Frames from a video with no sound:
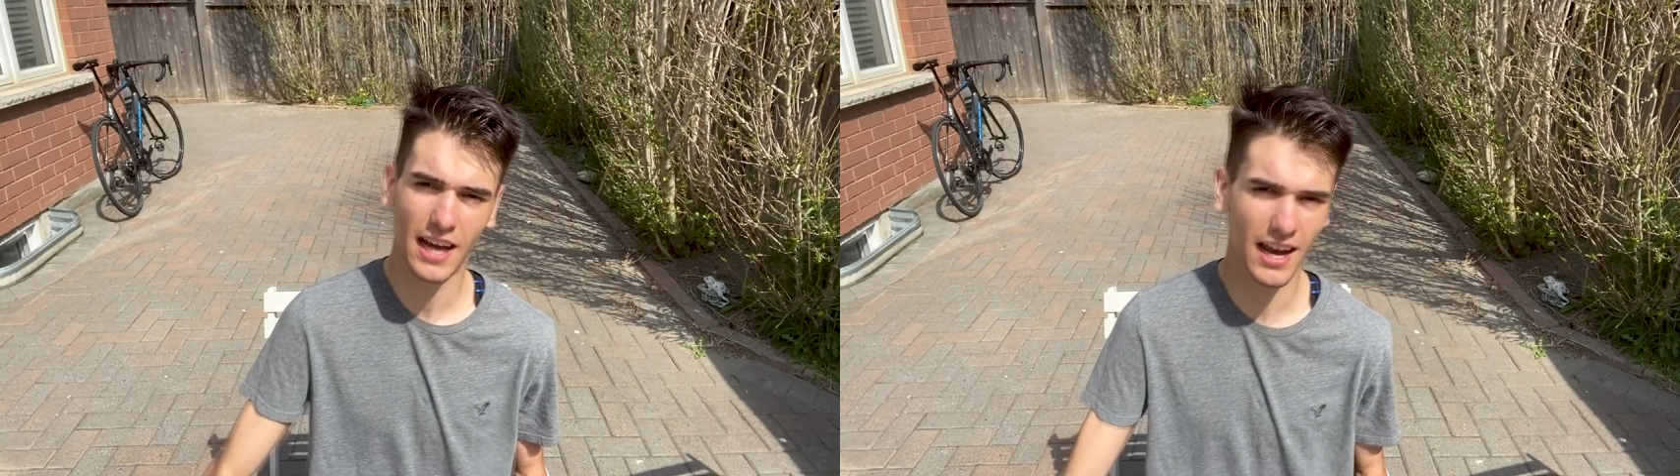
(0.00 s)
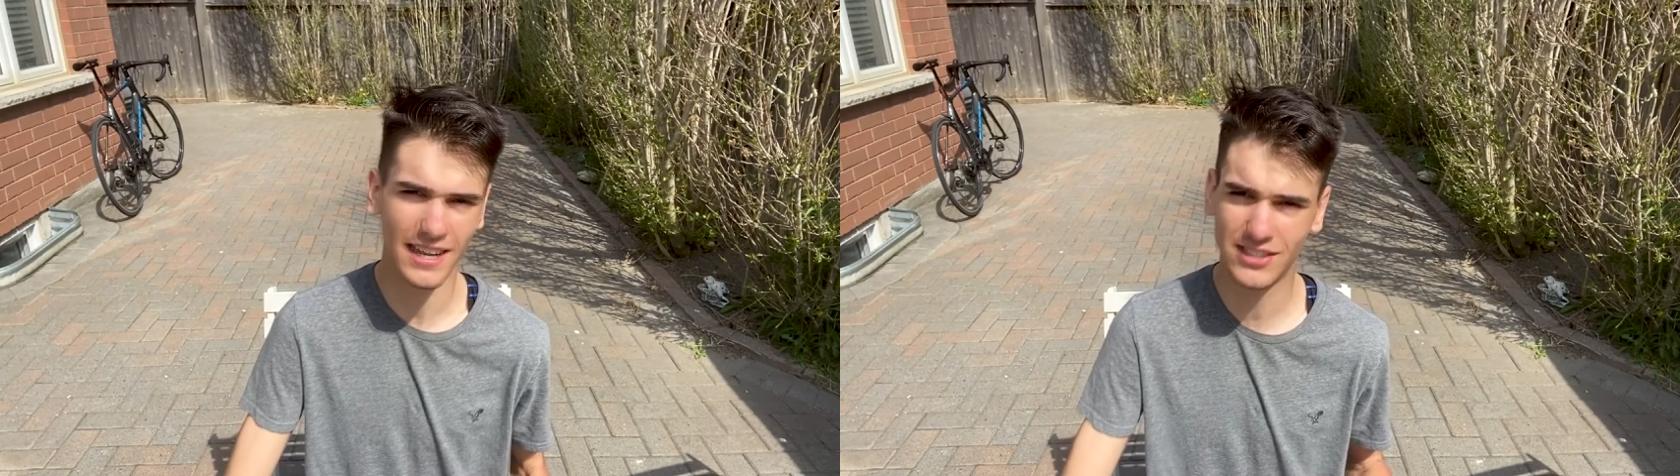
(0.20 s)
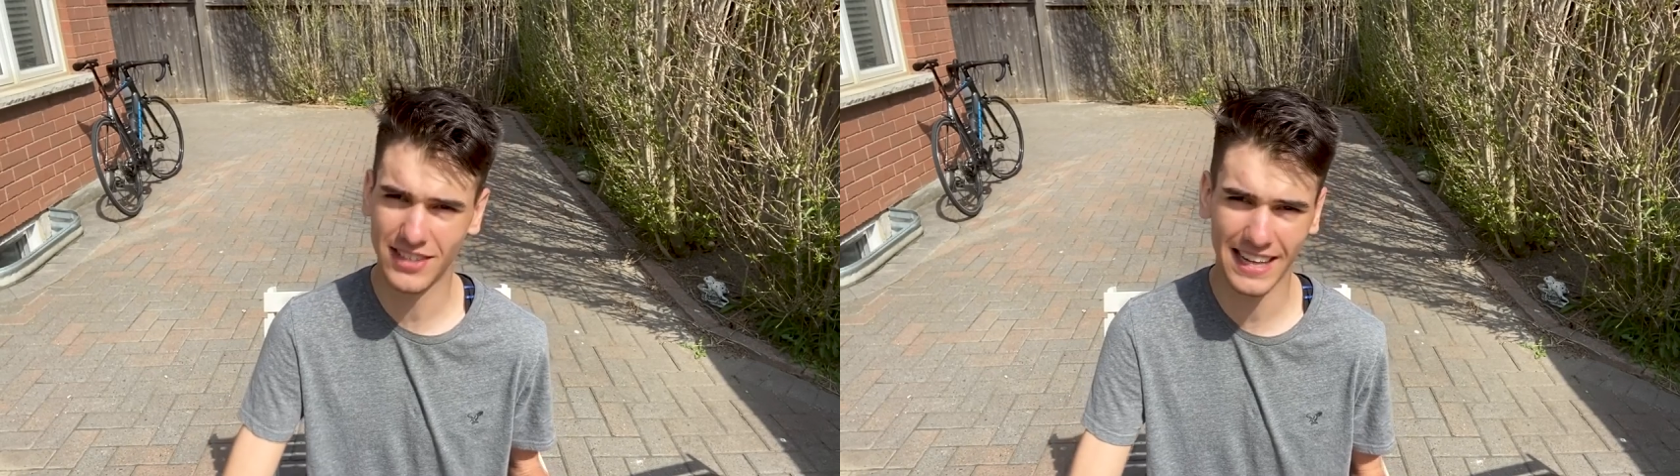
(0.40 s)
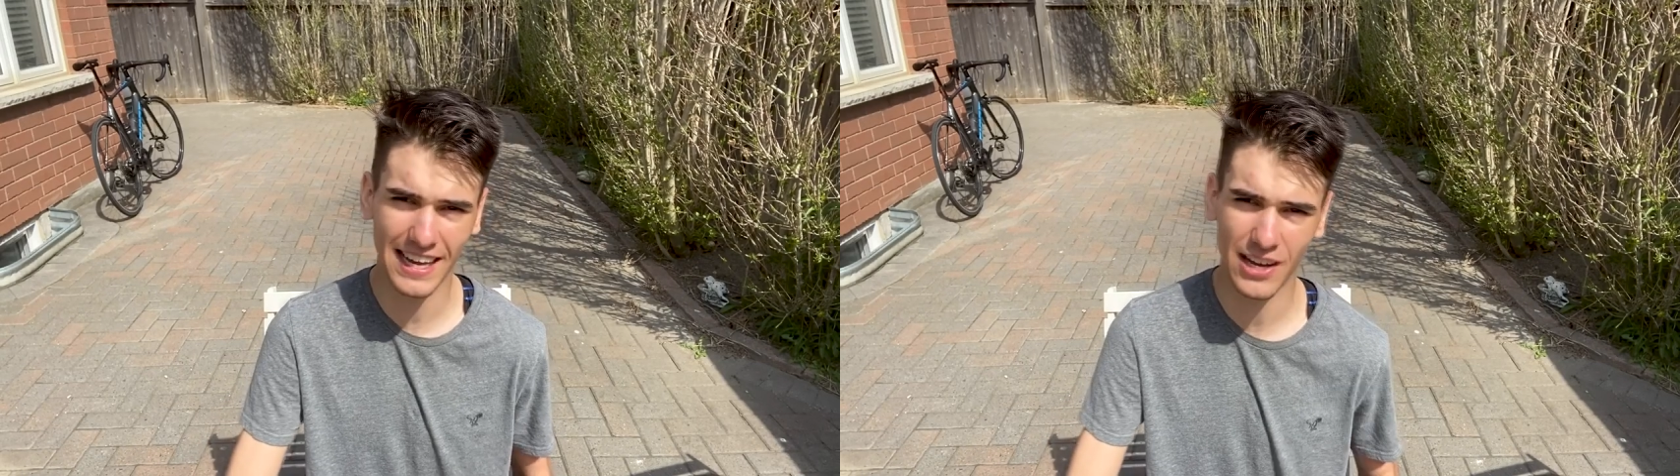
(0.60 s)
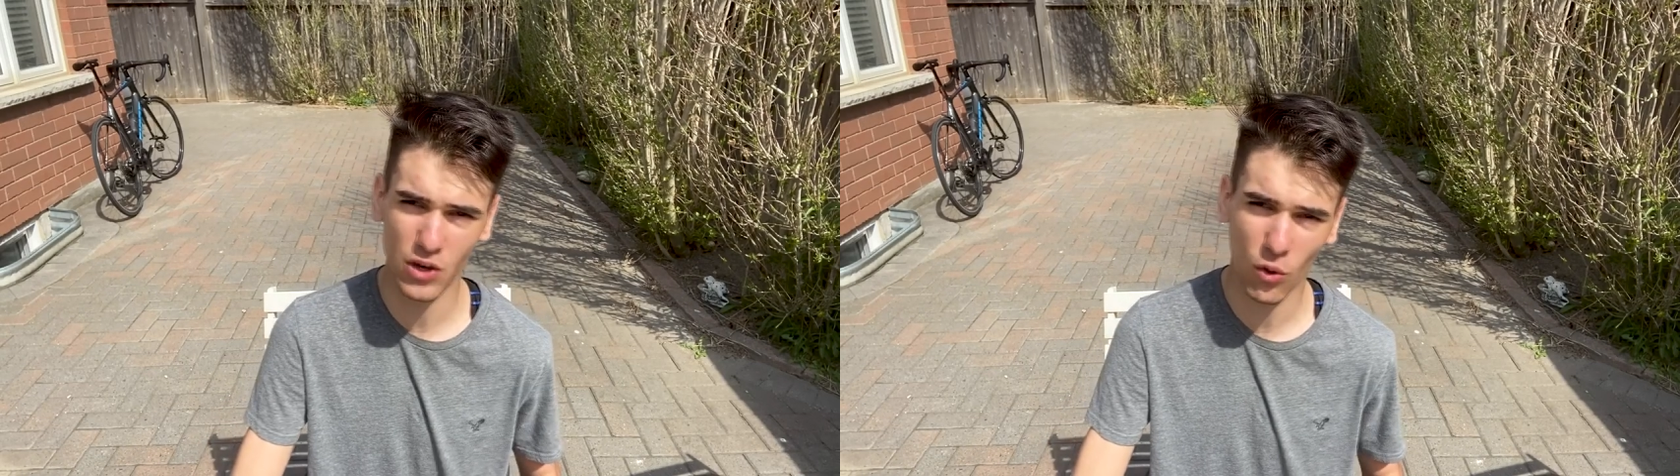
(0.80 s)
it's going to
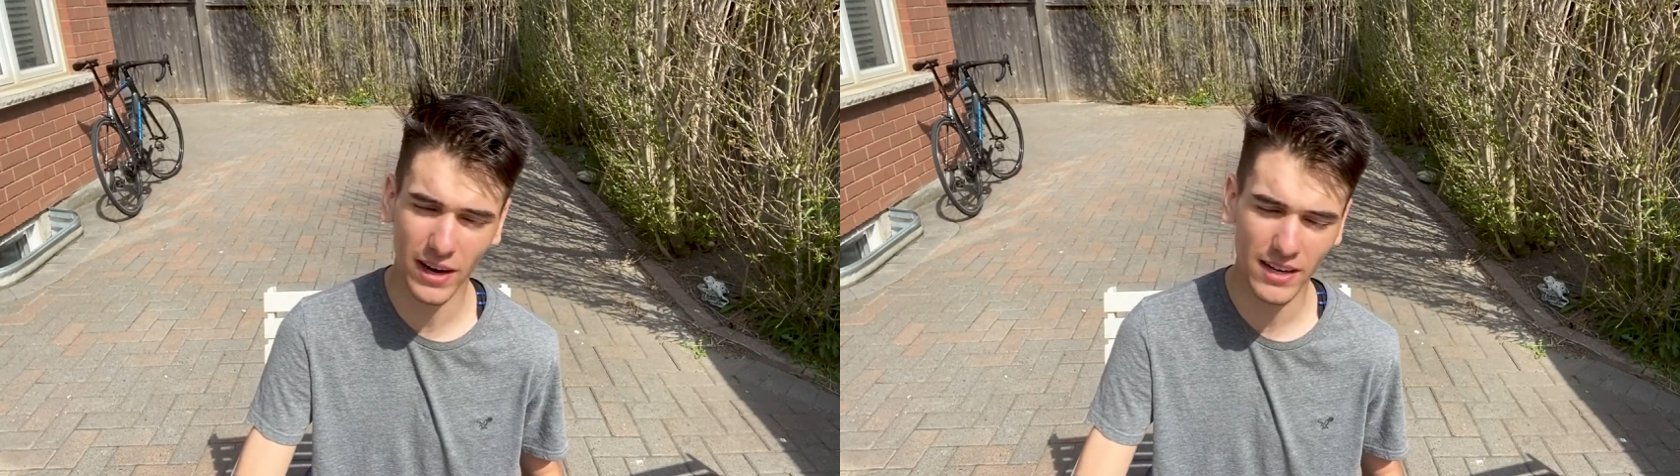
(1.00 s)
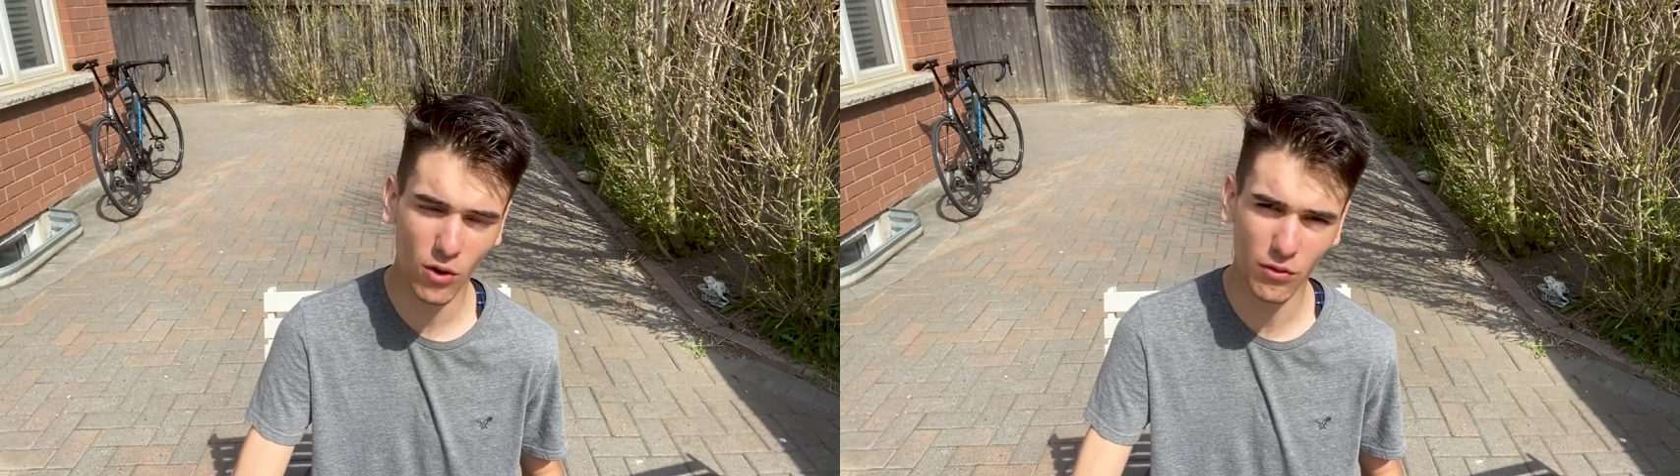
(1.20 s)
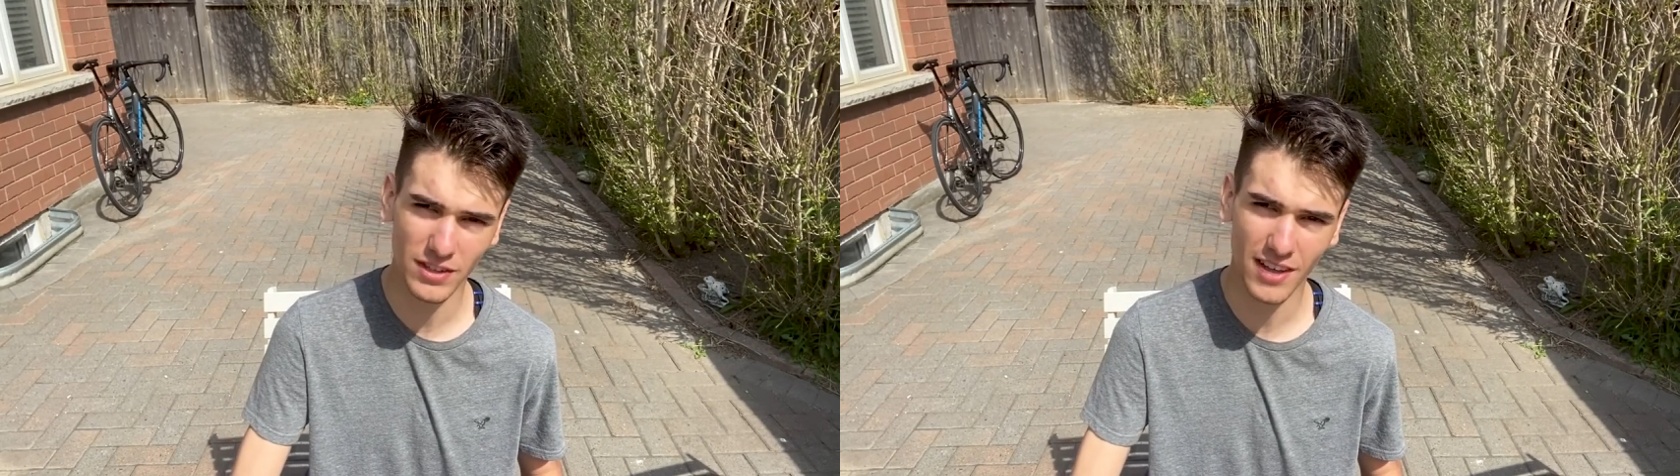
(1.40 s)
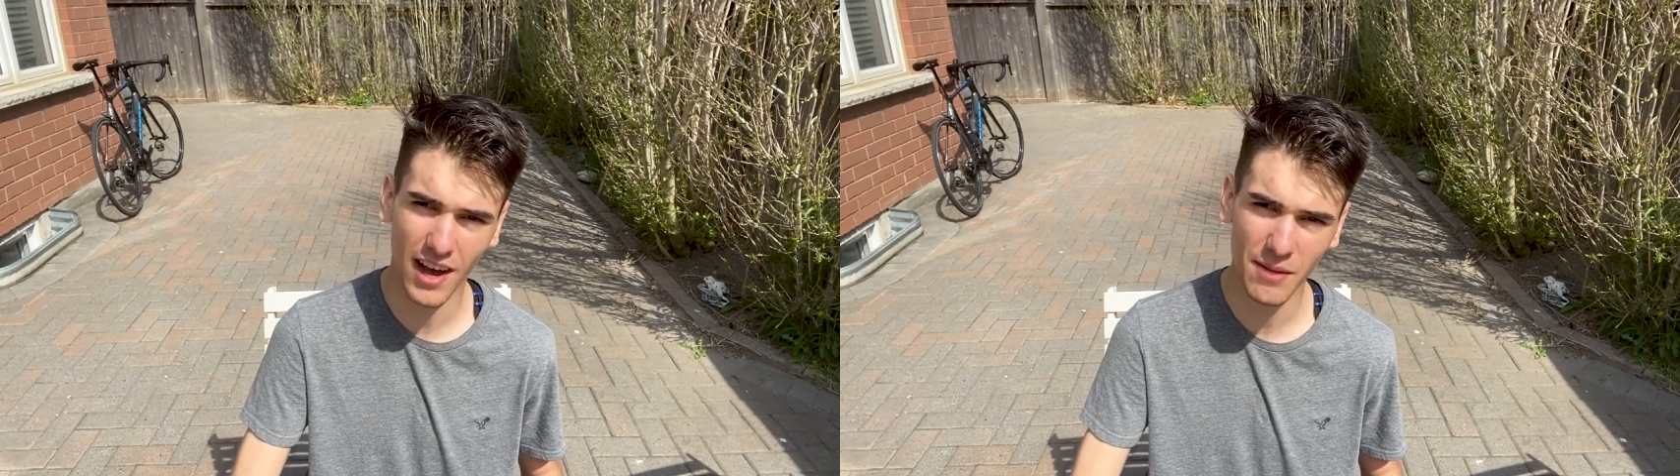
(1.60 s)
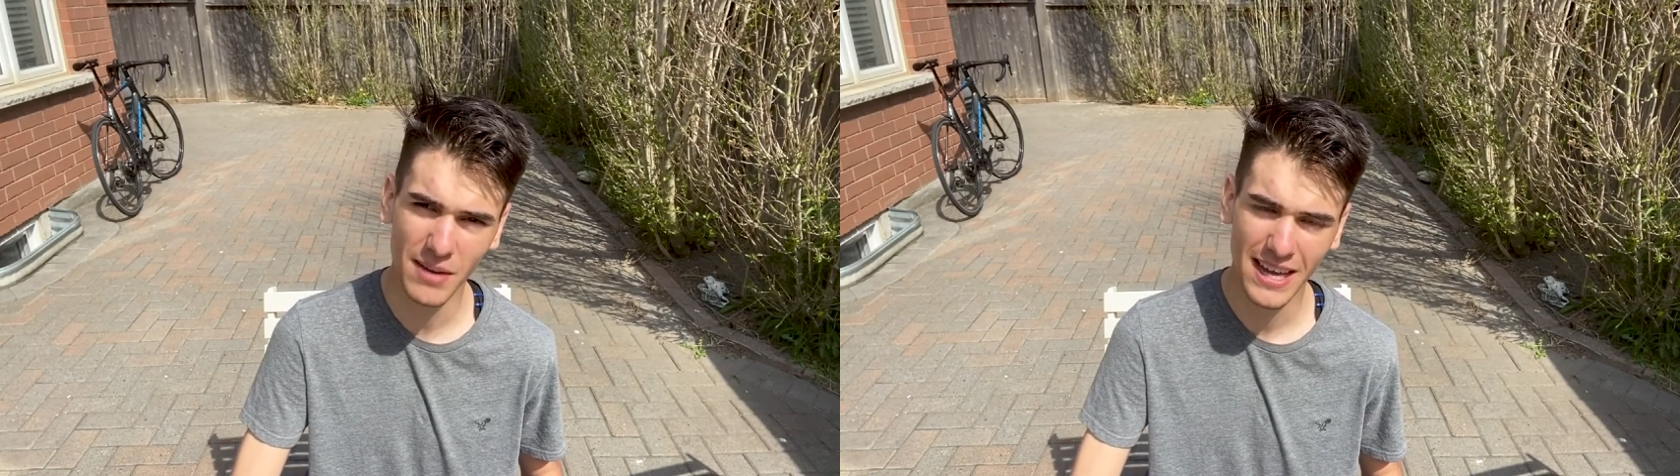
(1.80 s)
get annoying over
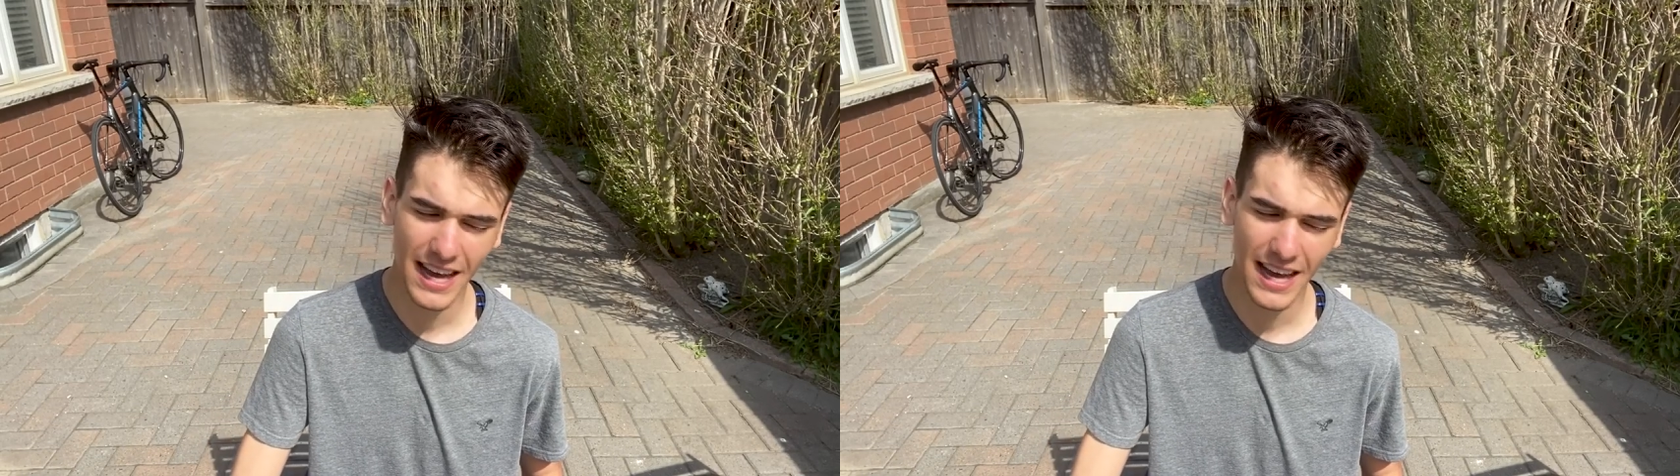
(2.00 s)
time,